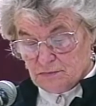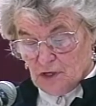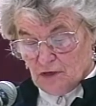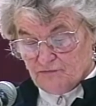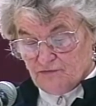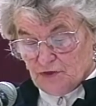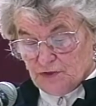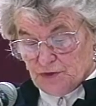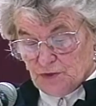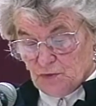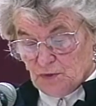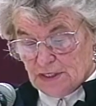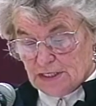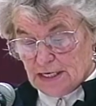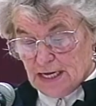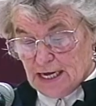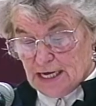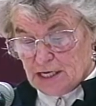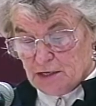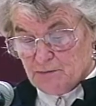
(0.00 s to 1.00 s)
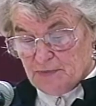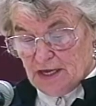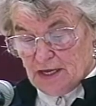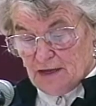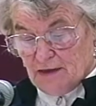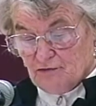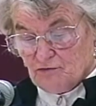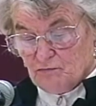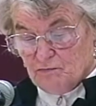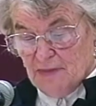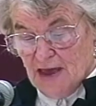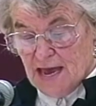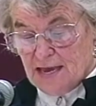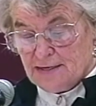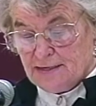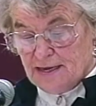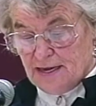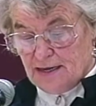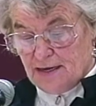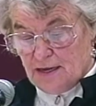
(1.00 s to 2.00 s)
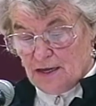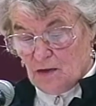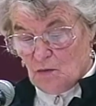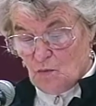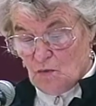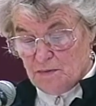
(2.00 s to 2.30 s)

of the new economy is mandating